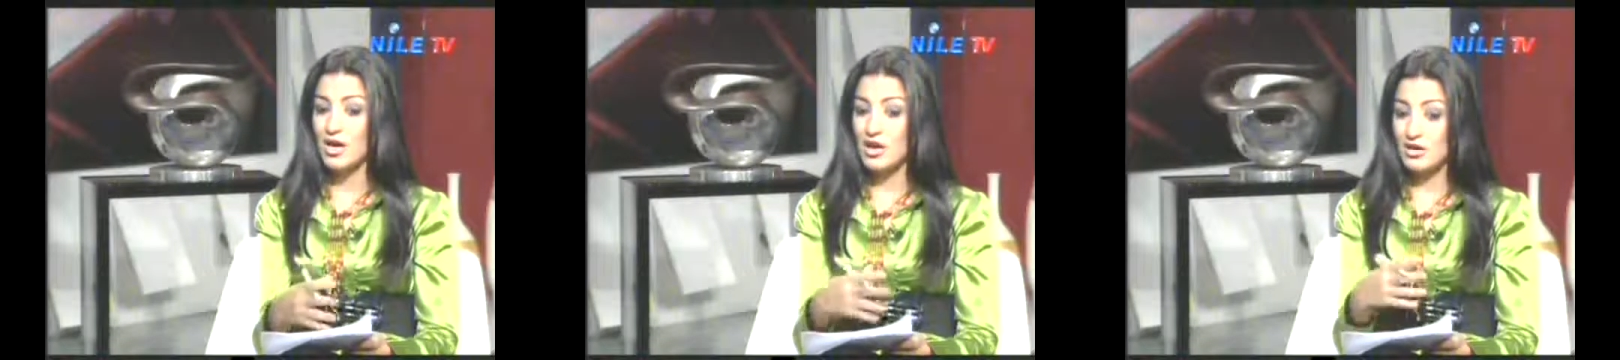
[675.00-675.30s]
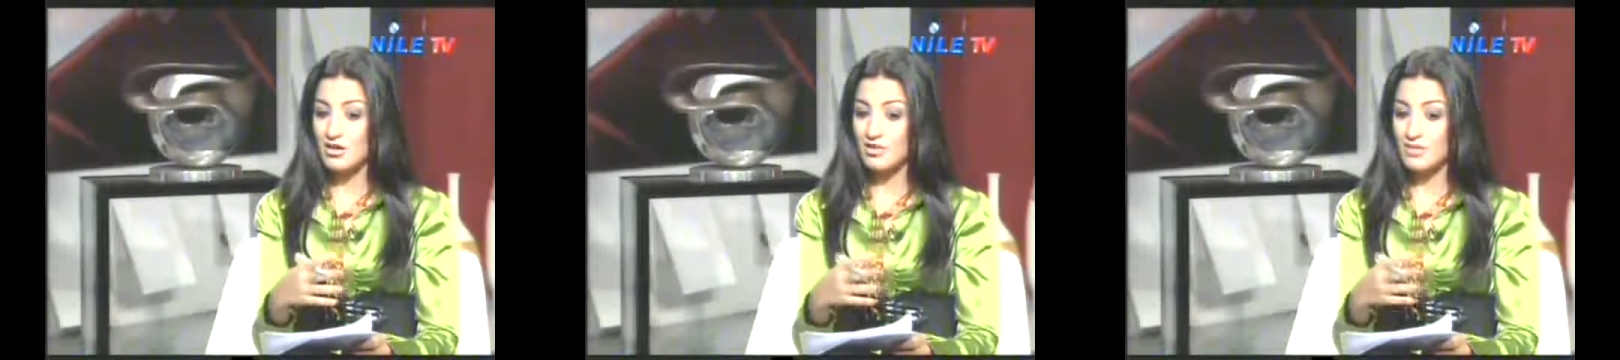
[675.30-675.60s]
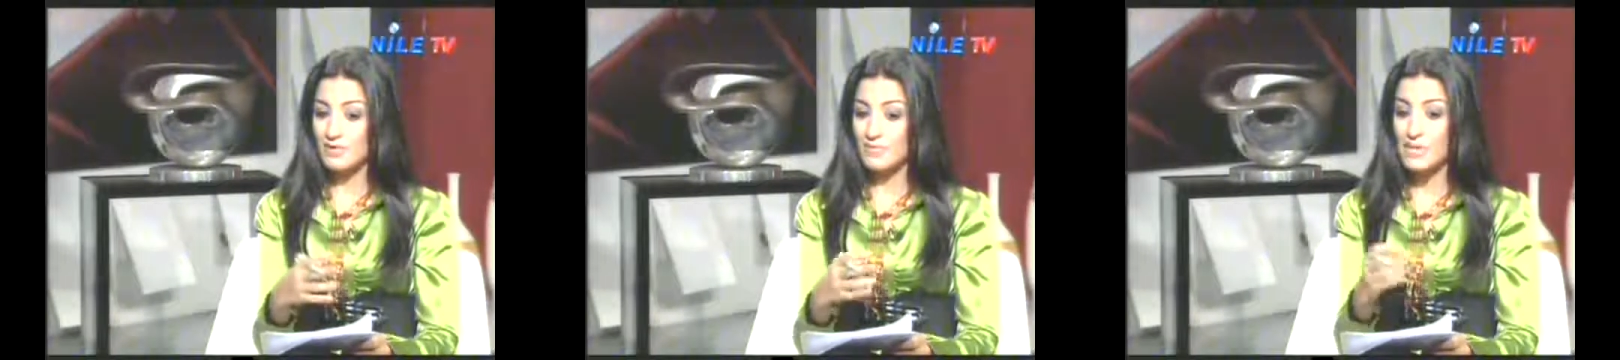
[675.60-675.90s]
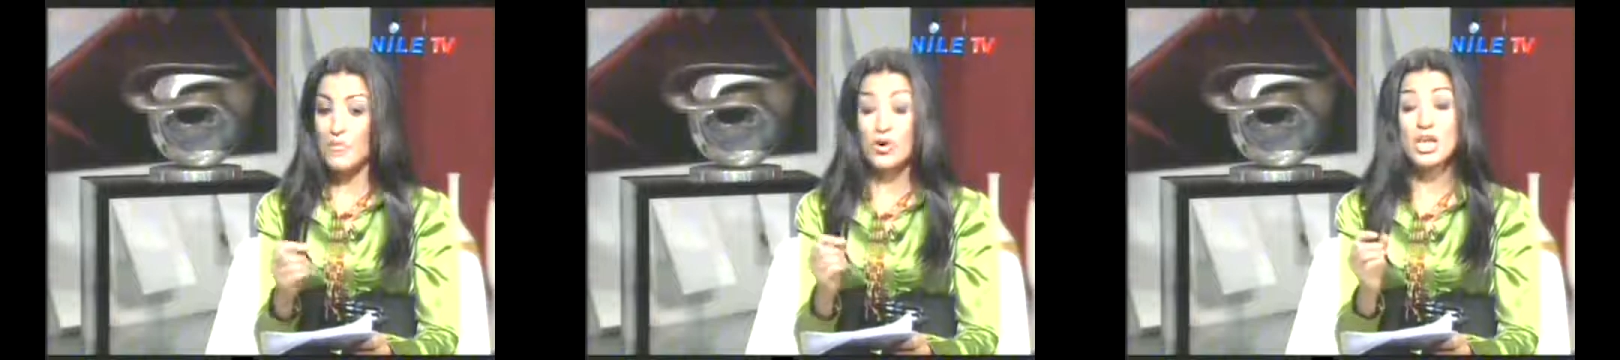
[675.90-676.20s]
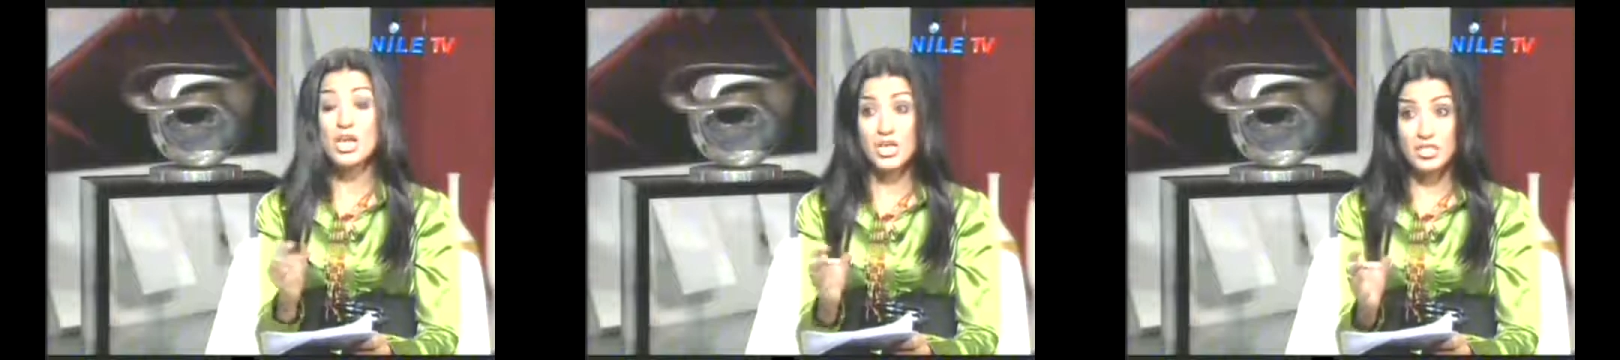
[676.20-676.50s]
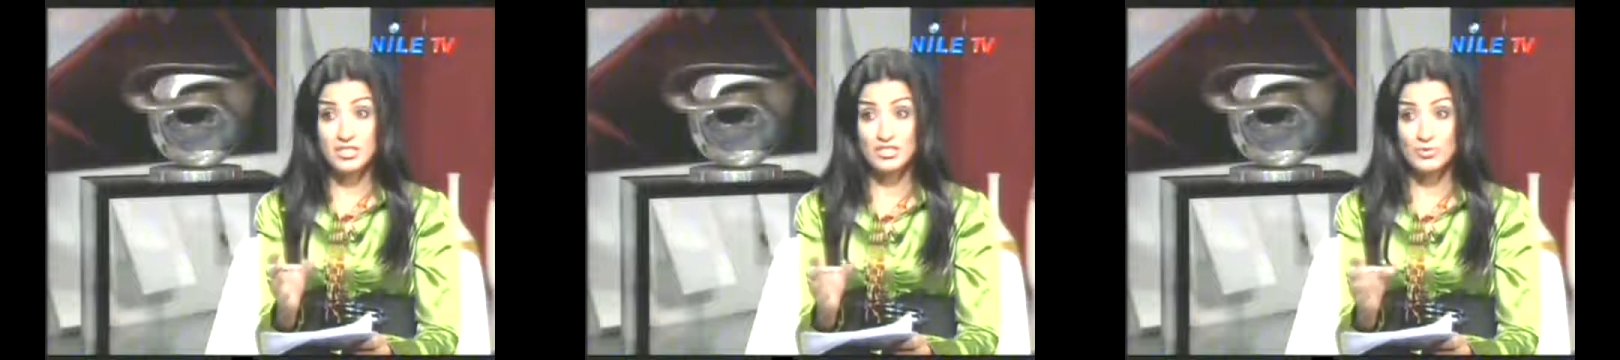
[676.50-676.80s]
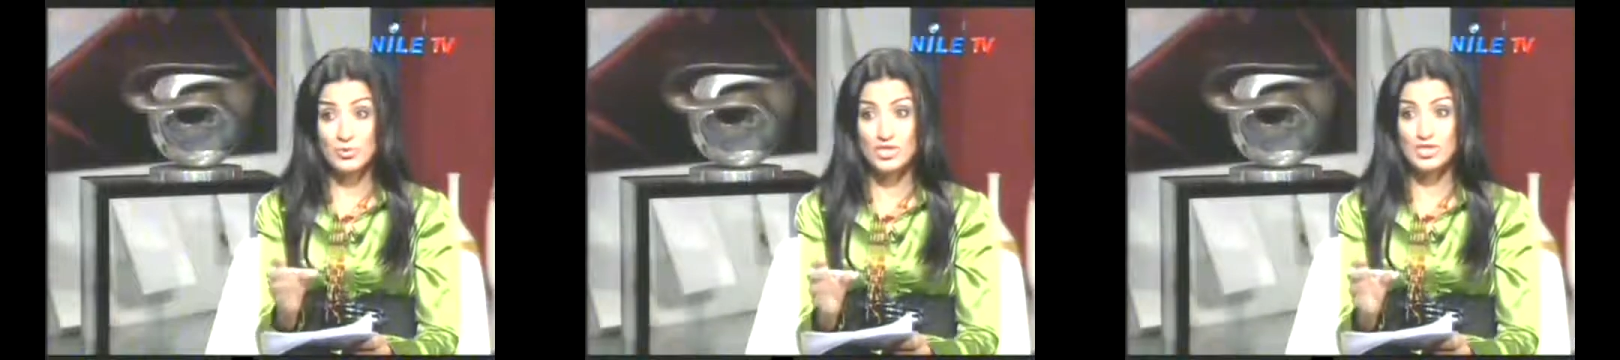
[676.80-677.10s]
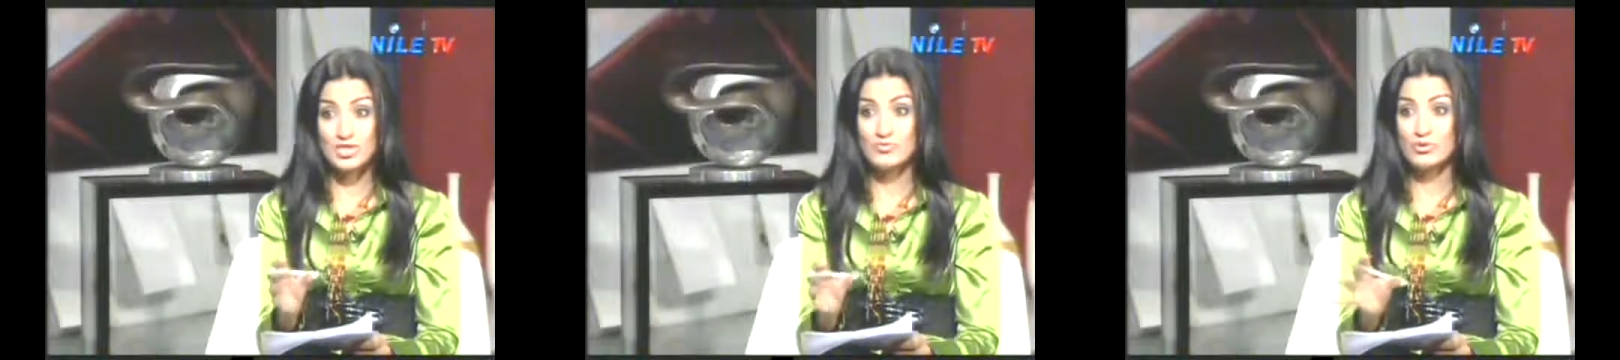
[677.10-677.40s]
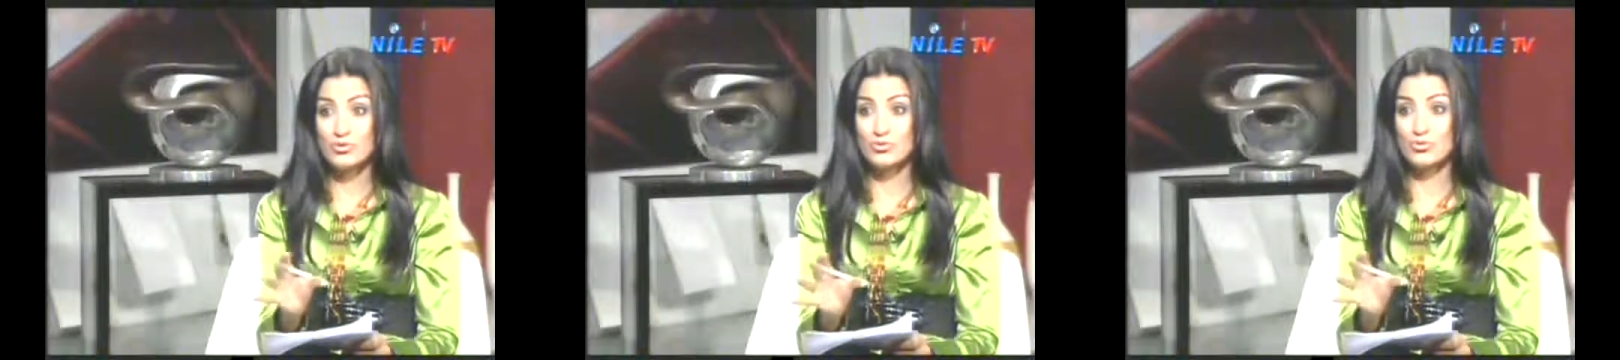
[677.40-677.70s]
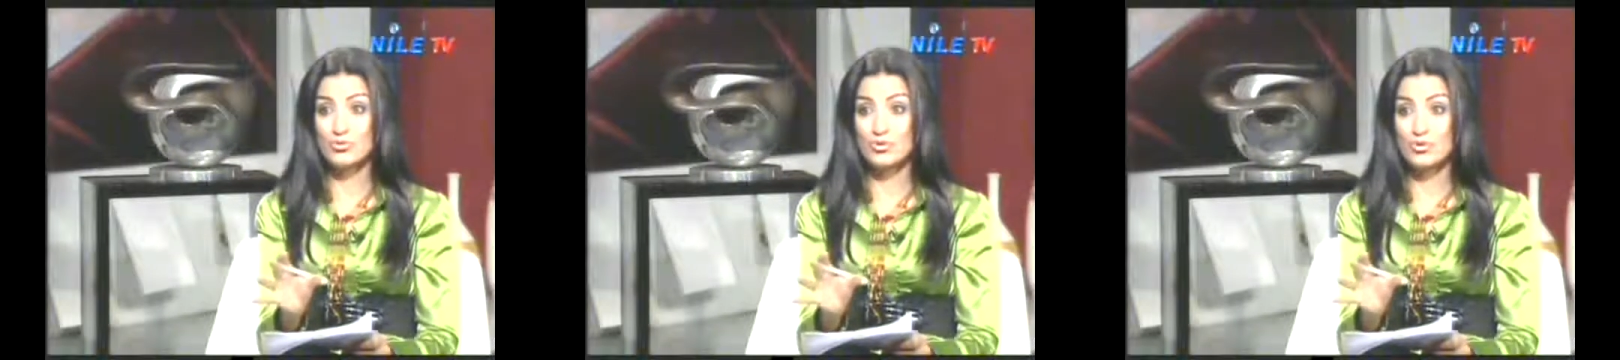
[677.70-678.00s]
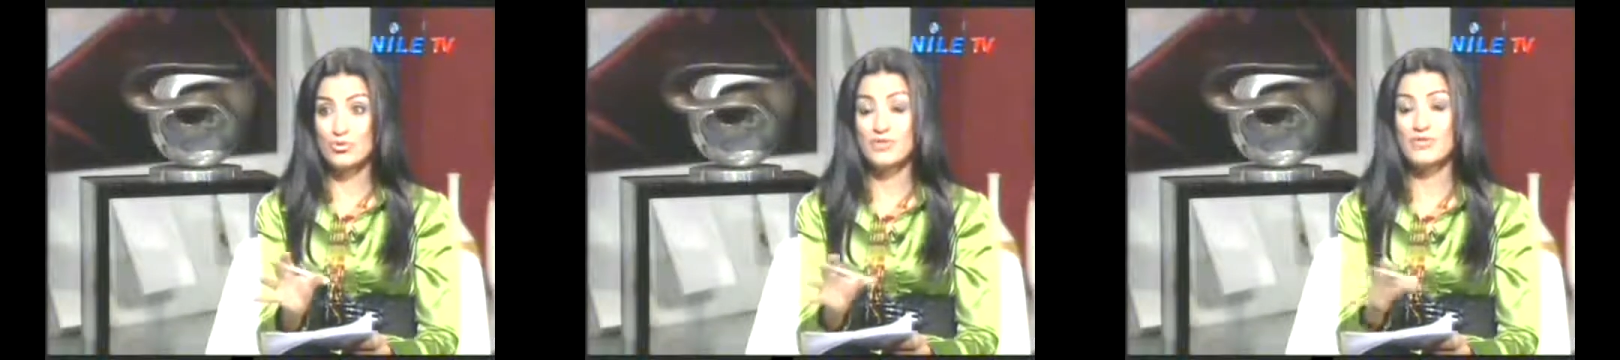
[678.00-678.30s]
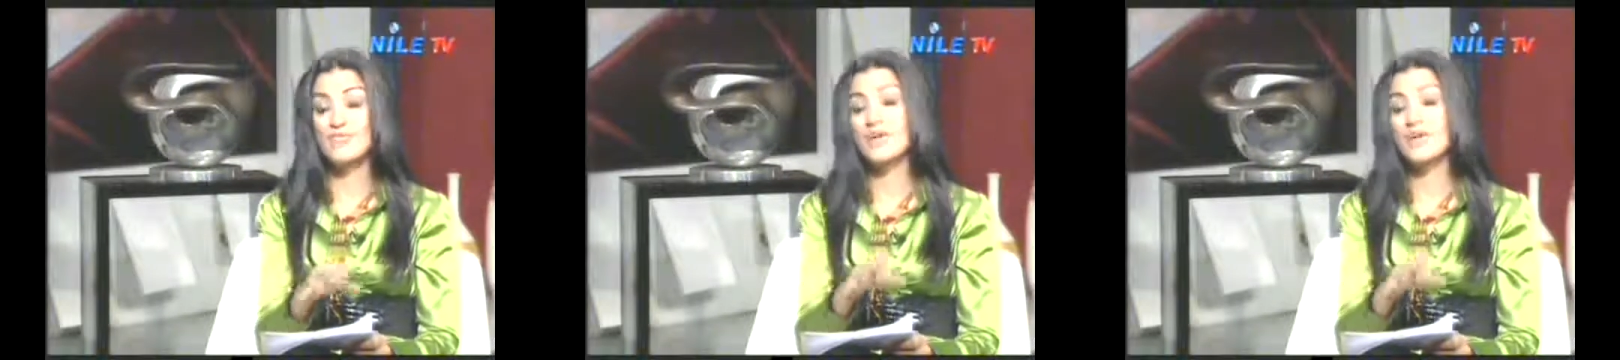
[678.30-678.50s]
uh, be more alert when it comes to uh, the